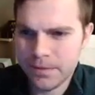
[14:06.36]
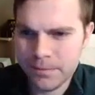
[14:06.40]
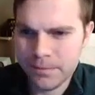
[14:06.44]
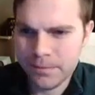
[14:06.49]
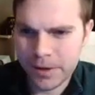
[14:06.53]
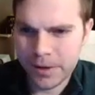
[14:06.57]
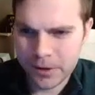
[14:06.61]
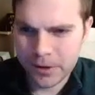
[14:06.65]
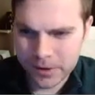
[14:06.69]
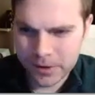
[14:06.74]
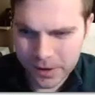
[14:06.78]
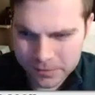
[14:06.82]

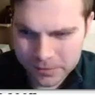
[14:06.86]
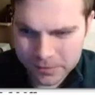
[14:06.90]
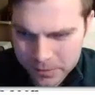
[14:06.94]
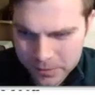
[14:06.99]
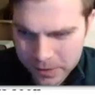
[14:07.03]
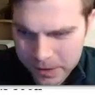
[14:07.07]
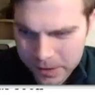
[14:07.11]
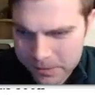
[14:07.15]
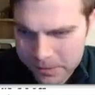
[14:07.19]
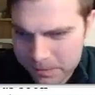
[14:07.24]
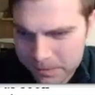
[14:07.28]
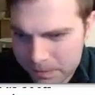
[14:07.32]
Paragraph
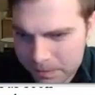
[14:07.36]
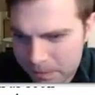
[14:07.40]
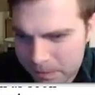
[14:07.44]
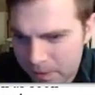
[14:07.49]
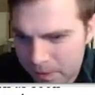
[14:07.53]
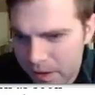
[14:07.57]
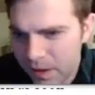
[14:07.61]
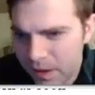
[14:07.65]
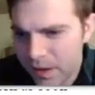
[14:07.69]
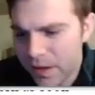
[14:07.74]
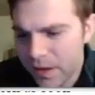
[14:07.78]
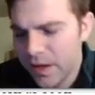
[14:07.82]
3.
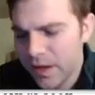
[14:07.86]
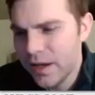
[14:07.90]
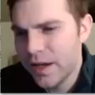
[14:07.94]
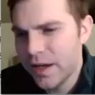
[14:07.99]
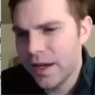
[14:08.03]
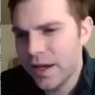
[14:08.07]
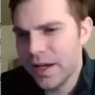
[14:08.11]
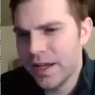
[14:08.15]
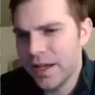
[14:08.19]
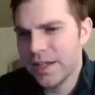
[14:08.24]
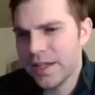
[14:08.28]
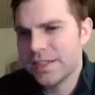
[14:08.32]

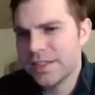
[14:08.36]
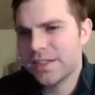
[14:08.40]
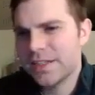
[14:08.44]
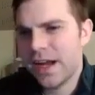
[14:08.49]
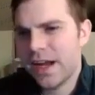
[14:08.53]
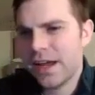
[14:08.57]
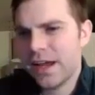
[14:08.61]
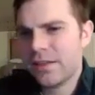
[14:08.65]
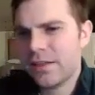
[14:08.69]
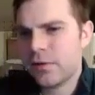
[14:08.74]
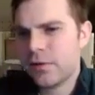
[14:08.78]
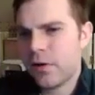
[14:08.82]
"It is
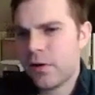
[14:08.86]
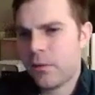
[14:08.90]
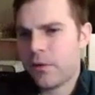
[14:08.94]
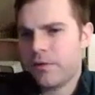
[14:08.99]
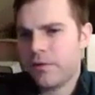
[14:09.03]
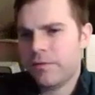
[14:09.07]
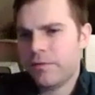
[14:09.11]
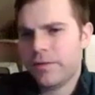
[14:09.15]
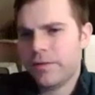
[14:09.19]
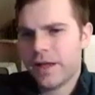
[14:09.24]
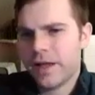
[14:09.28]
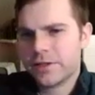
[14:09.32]
neither a
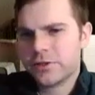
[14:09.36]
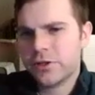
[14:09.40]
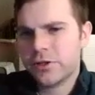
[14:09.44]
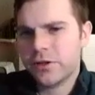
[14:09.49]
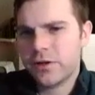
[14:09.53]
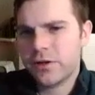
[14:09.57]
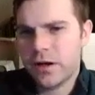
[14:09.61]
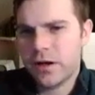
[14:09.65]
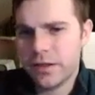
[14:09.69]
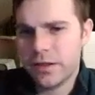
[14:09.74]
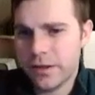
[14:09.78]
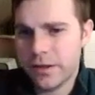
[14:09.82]

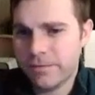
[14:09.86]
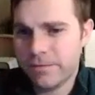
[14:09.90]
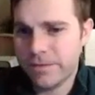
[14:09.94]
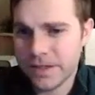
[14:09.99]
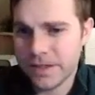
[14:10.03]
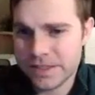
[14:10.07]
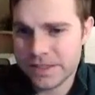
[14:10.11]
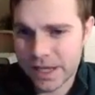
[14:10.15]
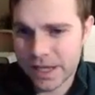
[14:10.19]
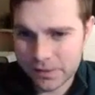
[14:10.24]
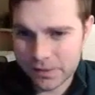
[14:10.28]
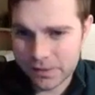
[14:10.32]
reflection on the
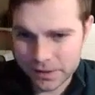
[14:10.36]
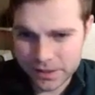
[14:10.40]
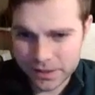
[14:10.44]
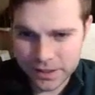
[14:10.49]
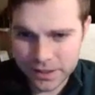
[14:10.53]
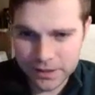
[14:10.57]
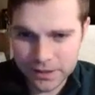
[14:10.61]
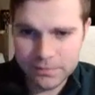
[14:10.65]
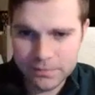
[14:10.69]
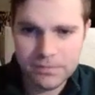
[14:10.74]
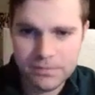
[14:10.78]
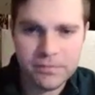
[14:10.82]

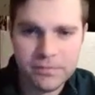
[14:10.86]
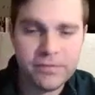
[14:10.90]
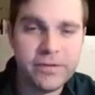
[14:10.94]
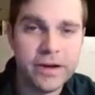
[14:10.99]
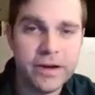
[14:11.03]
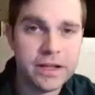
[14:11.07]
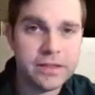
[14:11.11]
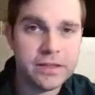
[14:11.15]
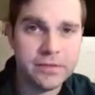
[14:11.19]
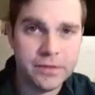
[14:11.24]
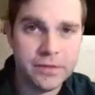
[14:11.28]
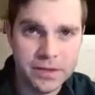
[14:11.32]
fidelity,
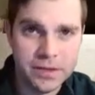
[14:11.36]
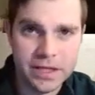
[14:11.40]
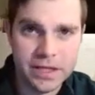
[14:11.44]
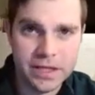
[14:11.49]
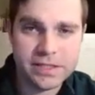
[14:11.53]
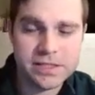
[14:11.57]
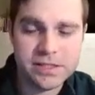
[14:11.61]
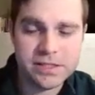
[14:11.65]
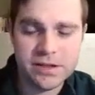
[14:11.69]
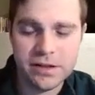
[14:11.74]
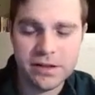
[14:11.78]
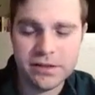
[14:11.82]

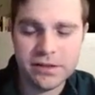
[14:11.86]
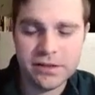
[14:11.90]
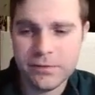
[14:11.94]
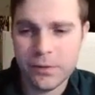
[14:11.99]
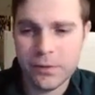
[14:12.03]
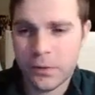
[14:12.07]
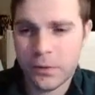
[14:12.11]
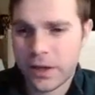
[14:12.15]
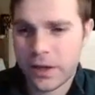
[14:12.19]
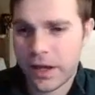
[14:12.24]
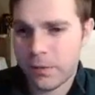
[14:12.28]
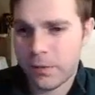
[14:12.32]
faithfulness, another
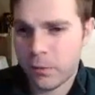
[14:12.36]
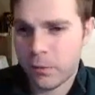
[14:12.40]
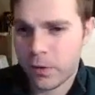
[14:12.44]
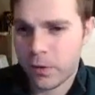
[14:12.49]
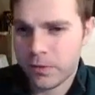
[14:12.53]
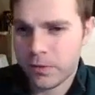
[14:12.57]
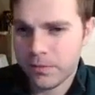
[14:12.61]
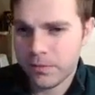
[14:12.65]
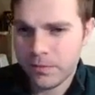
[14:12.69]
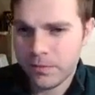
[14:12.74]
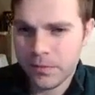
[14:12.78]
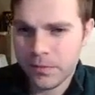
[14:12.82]
vocab
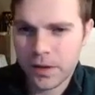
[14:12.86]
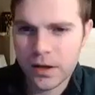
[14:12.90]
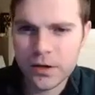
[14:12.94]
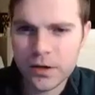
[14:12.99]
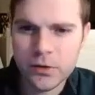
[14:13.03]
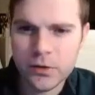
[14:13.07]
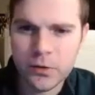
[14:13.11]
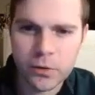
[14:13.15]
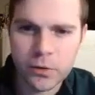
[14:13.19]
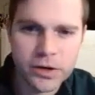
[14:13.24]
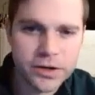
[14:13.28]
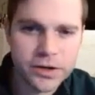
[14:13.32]
word,
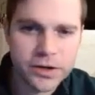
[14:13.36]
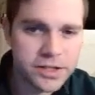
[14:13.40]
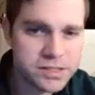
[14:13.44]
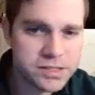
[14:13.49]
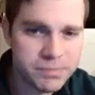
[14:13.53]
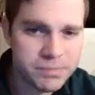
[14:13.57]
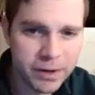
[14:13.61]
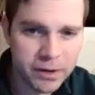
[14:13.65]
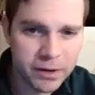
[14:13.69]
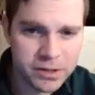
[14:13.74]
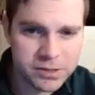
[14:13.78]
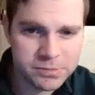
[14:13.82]
nor a
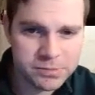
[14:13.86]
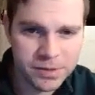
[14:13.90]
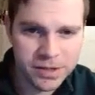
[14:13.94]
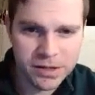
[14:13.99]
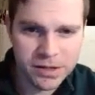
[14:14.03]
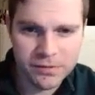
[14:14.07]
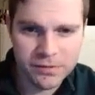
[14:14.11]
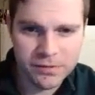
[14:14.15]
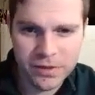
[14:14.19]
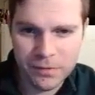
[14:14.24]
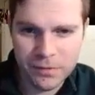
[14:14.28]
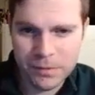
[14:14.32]

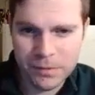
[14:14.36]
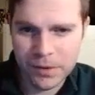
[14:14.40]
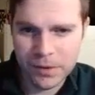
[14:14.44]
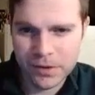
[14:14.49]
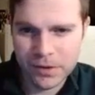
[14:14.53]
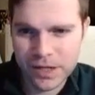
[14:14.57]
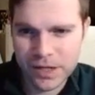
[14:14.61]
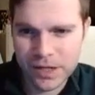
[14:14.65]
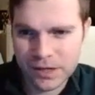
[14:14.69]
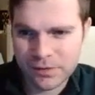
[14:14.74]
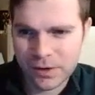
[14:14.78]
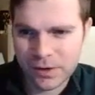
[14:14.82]
disparagement of the
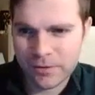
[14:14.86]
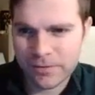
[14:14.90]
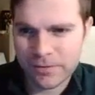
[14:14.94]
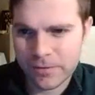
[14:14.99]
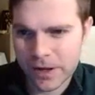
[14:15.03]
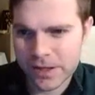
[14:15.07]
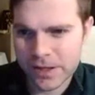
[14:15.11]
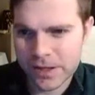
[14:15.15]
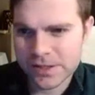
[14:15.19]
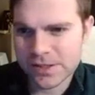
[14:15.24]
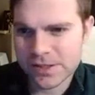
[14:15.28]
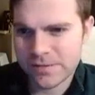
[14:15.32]
ability of our
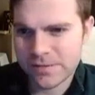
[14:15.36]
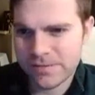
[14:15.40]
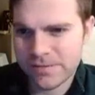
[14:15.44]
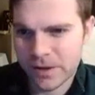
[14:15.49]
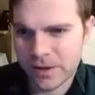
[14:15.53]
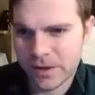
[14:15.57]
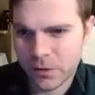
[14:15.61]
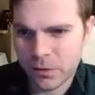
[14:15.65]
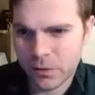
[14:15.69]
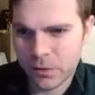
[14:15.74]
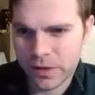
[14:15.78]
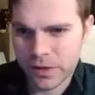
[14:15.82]
friends and
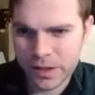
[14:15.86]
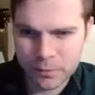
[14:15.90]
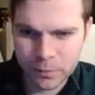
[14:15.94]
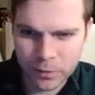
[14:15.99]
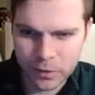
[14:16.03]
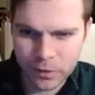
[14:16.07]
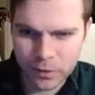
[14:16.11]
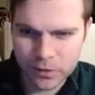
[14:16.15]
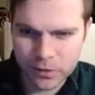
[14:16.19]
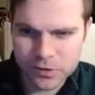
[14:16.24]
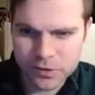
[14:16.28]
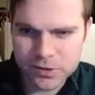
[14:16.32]
fellow
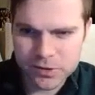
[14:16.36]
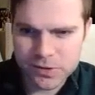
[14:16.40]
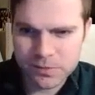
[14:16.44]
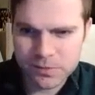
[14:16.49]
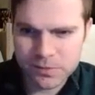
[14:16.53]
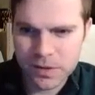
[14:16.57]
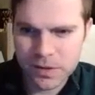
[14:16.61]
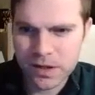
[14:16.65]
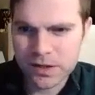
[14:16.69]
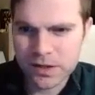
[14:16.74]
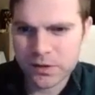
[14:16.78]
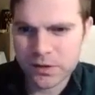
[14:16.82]
laborers,
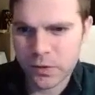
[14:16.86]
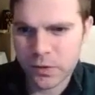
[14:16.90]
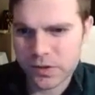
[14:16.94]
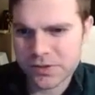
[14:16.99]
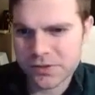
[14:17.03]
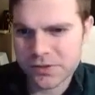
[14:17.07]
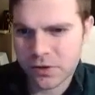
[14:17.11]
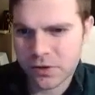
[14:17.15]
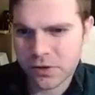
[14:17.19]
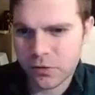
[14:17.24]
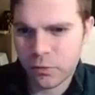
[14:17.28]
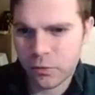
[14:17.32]
to
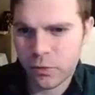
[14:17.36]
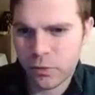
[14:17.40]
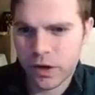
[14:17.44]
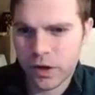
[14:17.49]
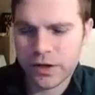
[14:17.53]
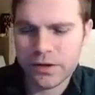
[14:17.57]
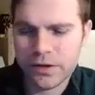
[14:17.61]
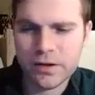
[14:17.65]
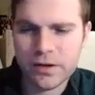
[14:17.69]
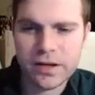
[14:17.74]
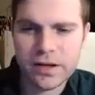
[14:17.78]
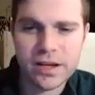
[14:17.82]
assert
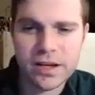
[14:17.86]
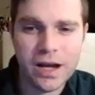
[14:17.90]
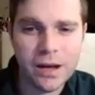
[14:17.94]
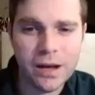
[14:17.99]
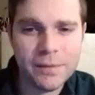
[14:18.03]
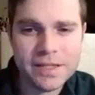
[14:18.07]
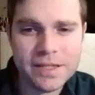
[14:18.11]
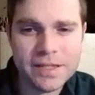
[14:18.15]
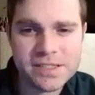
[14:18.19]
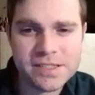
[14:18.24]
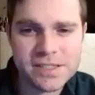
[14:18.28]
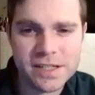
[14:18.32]
what
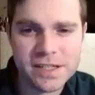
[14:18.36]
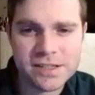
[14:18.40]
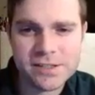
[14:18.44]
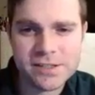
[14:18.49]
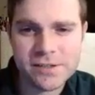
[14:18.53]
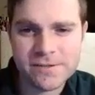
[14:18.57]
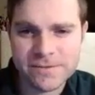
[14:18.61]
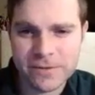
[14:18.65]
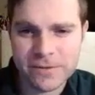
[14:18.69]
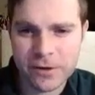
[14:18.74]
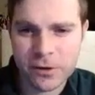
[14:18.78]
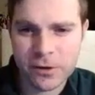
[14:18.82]
common sense
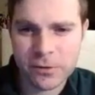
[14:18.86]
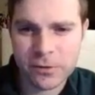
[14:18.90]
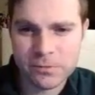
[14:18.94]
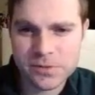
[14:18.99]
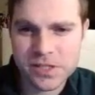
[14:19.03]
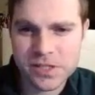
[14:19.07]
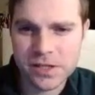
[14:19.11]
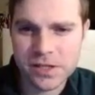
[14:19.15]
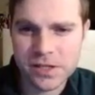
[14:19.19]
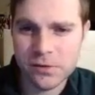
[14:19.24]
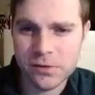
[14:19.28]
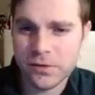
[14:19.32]

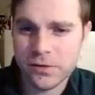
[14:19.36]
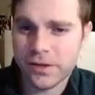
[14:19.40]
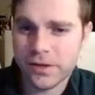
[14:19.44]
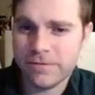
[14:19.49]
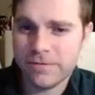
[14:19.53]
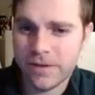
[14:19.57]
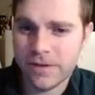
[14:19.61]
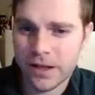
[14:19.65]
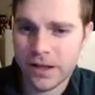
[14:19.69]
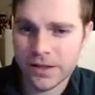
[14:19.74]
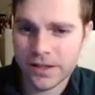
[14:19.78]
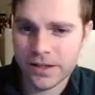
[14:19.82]
affirms and only
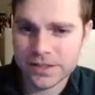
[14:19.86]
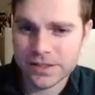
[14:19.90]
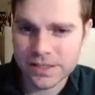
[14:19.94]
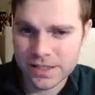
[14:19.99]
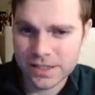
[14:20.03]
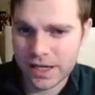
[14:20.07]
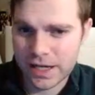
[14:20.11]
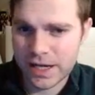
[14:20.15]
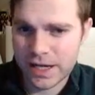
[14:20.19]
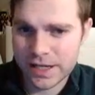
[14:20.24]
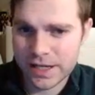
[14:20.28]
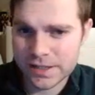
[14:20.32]
folly
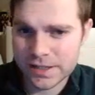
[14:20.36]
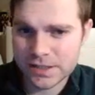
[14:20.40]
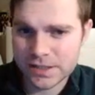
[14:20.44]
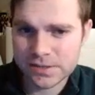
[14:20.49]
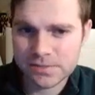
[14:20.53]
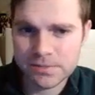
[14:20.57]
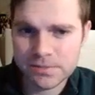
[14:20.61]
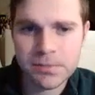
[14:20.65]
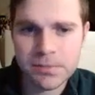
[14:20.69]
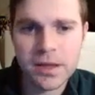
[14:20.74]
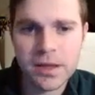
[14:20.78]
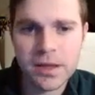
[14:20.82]
denies,
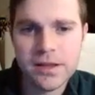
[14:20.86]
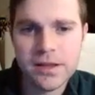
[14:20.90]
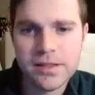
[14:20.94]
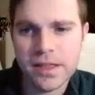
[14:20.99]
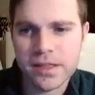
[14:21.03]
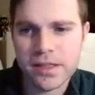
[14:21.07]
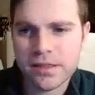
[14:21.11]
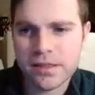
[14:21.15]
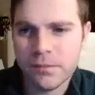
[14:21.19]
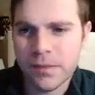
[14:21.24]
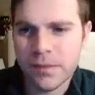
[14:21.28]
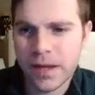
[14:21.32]

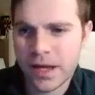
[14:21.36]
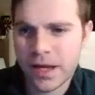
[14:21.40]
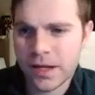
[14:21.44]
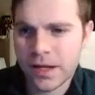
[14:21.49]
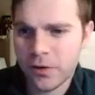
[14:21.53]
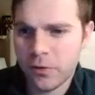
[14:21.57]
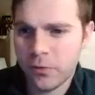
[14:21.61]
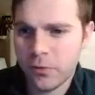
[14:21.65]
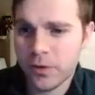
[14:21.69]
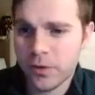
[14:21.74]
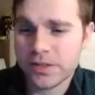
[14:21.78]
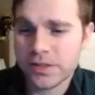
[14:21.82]
that the man
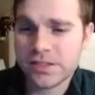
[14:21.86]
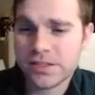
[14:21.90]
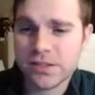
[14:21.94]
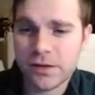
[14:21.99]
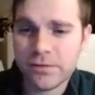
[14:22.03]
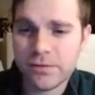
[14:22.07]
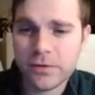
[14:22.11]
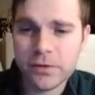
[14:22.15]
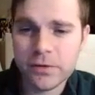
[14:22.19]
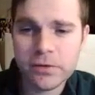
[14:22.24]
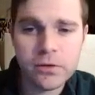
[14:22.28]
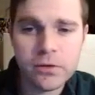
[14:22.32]
who has
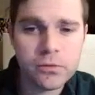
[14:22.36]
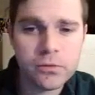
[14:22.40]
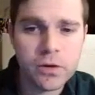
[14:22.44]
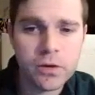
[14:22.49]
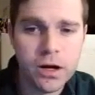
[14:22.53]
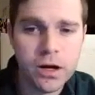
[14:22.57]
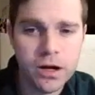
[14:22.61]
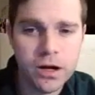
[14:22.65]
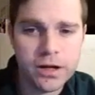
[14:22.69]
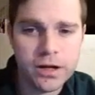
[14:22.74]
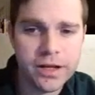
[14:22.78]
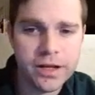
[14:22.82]
suffered the
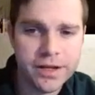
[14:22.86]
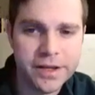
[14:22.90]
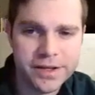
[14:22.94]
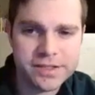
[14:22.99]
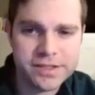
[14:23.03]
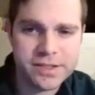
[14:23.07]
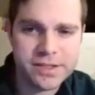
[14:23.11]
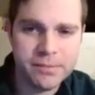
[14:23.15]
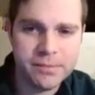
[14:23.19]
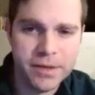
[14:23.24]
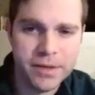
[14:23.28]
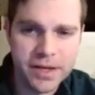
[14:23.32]
wrong
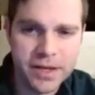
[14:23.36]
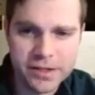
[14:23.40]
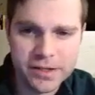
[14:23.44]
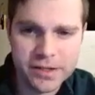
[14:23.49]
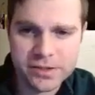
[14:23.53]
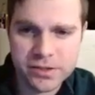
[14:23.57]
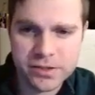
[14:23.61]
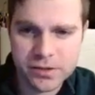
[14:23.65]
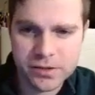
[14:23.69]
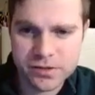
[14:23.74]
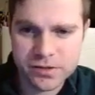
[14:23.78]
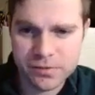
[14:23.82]
is the man
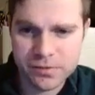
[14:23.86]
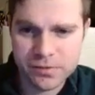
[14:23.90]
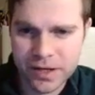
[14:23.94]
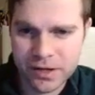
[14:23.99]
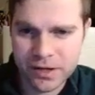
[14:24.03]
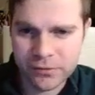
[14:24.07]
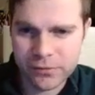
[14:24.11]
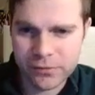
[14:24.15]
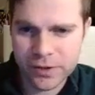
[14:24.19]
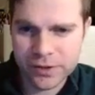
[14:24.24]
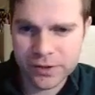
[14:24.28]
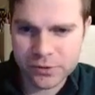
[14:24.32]
to
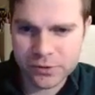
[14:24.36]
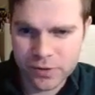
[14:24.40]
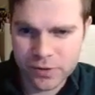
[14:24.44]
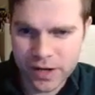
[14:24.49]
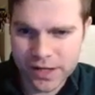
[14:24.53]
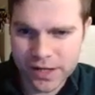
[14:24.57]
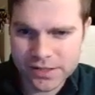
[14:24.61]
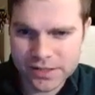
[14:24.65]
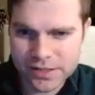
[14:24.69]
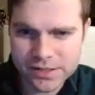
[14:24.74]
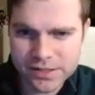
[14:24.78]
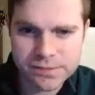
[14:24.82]
demand
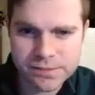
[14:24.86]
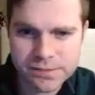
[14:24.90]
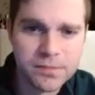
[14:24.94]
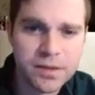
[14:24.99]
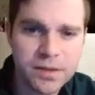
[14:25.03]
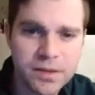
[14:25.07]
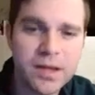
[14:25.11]
redress,